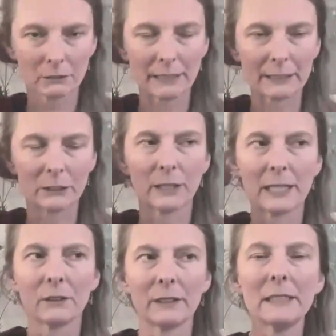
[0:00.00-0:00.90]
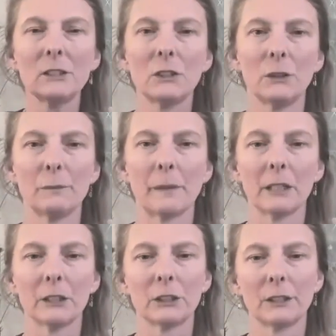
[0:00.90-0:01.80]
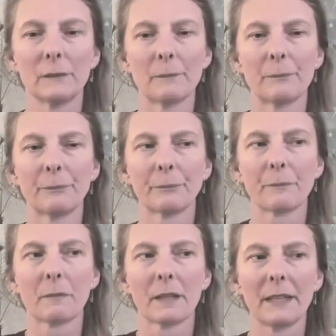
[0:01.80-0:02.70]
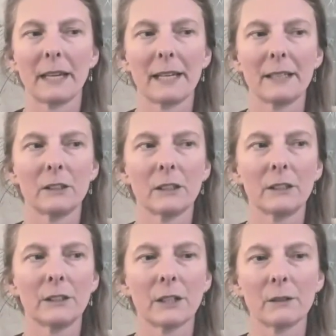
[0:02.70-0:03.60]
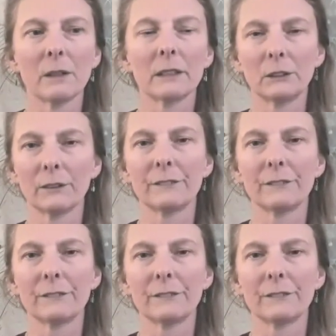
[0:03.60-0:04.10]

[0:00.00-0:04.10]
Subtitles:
to rest your head on is too much, then you know a